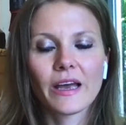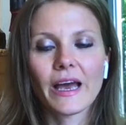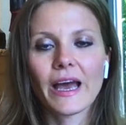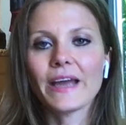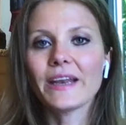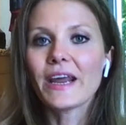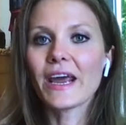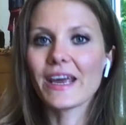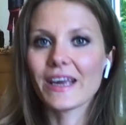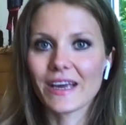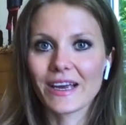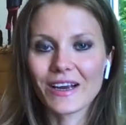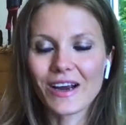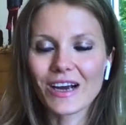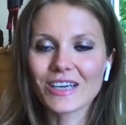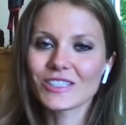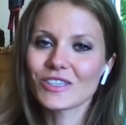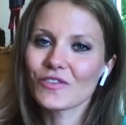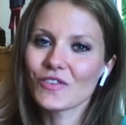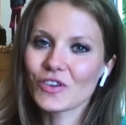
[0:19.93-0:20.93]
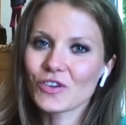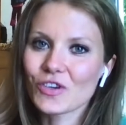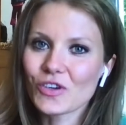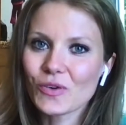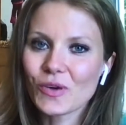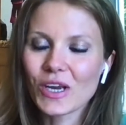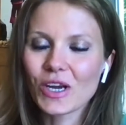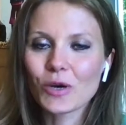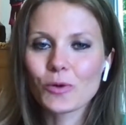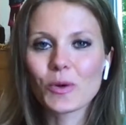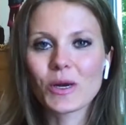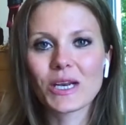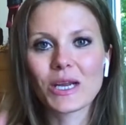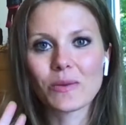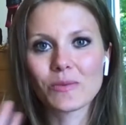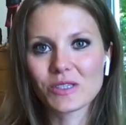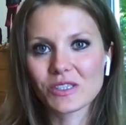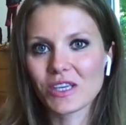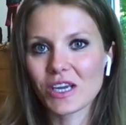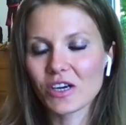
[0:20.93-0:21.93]
And hey guys, if you're new here, my
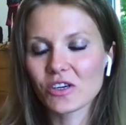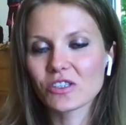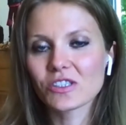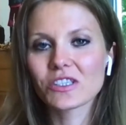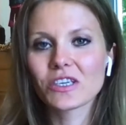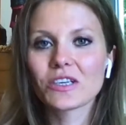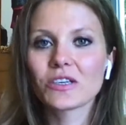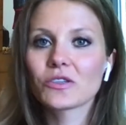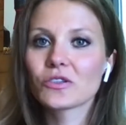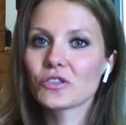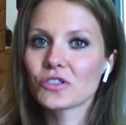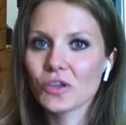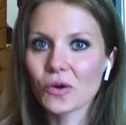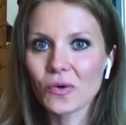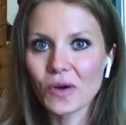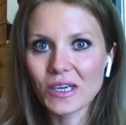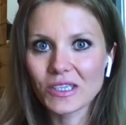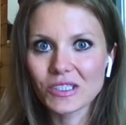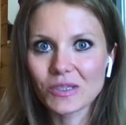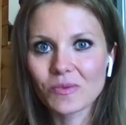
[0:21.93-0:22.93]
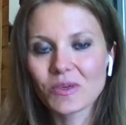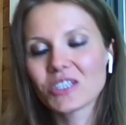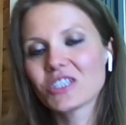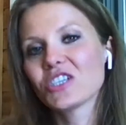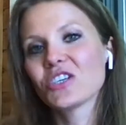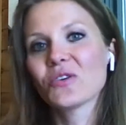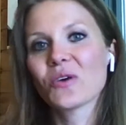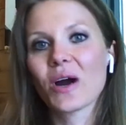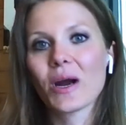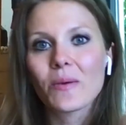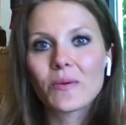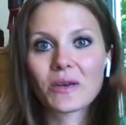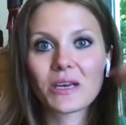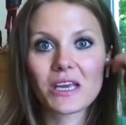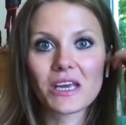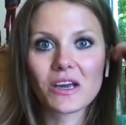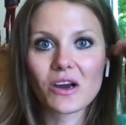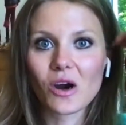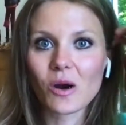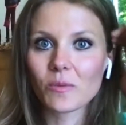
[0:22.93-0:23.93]
name is Khierstyn. So nice to meet you. I'm an
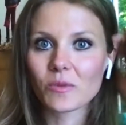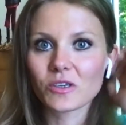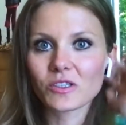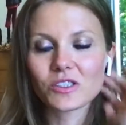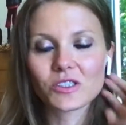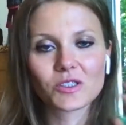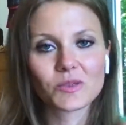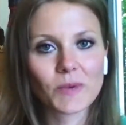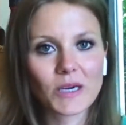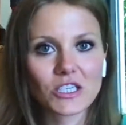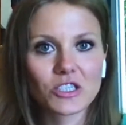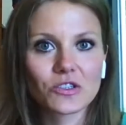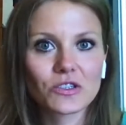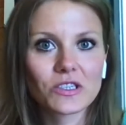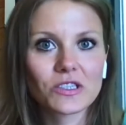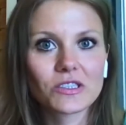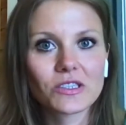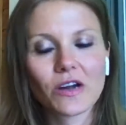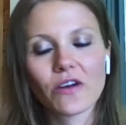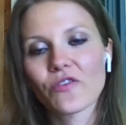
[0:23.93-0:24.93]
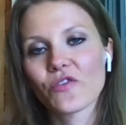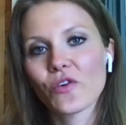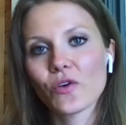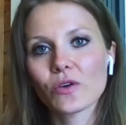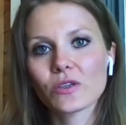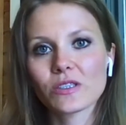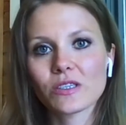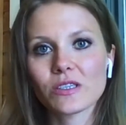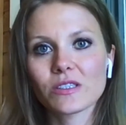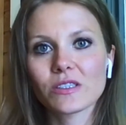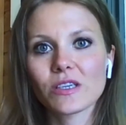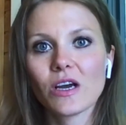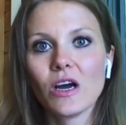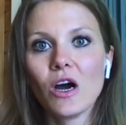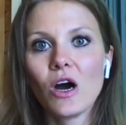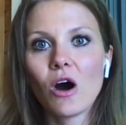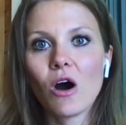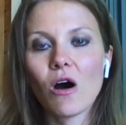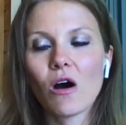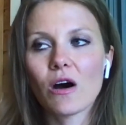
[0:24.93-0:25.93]
e-commerce specialist that focuses
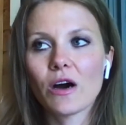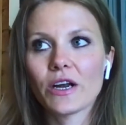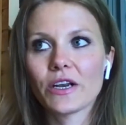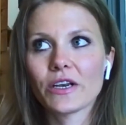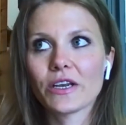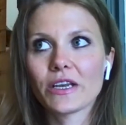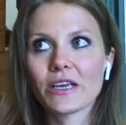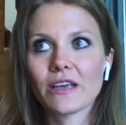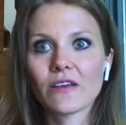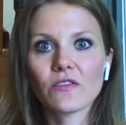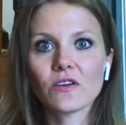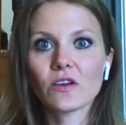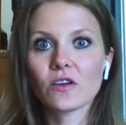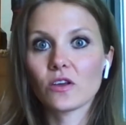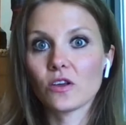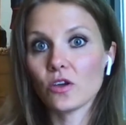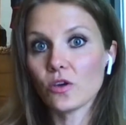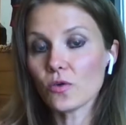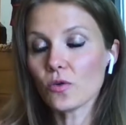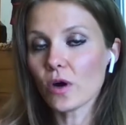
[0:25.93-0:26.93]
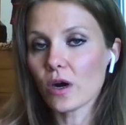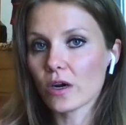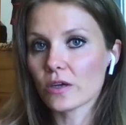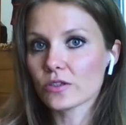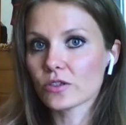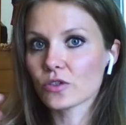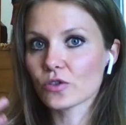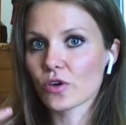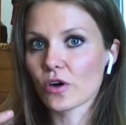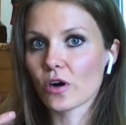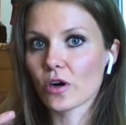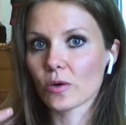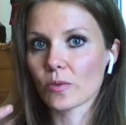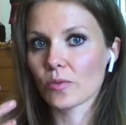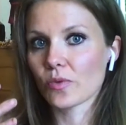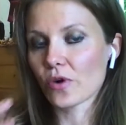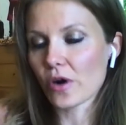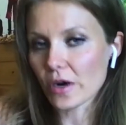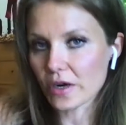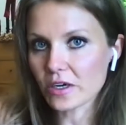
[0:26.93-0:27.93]
on giving you a strong
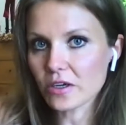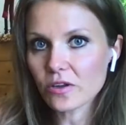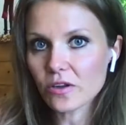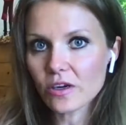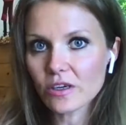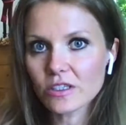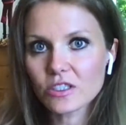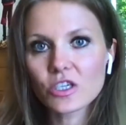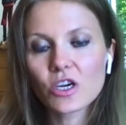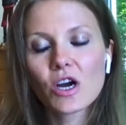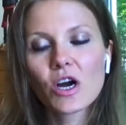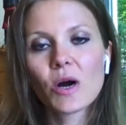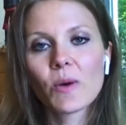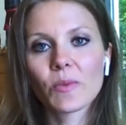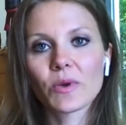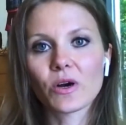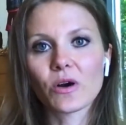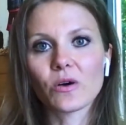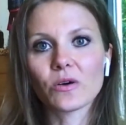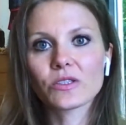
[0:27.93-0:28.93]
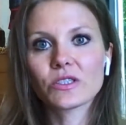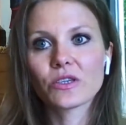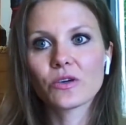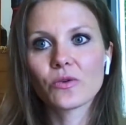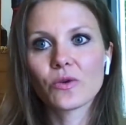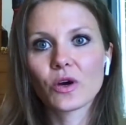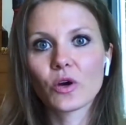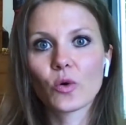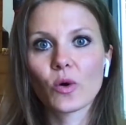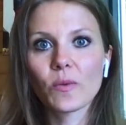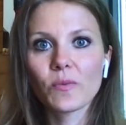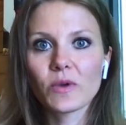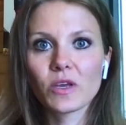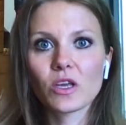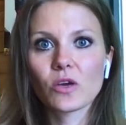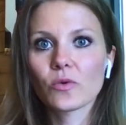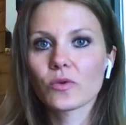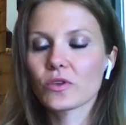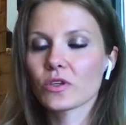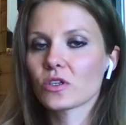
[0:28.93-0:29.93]
product launch, but also equipping
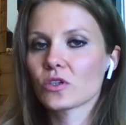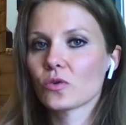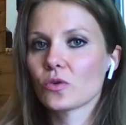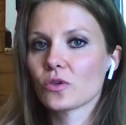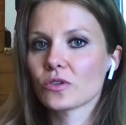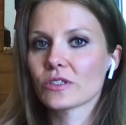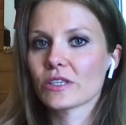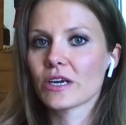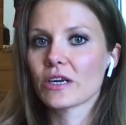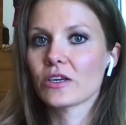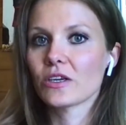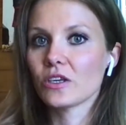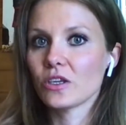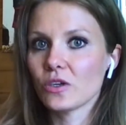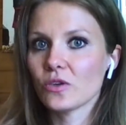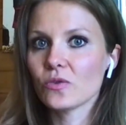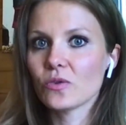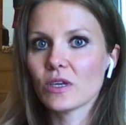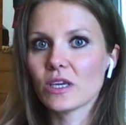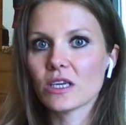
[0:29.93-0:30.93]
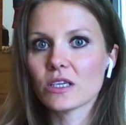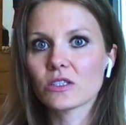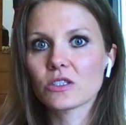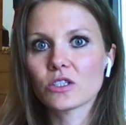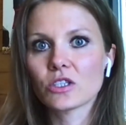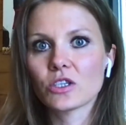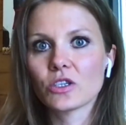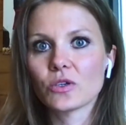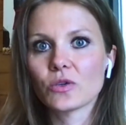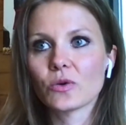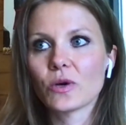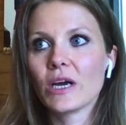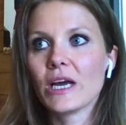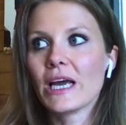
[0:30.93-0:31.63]
you with the tools that you need to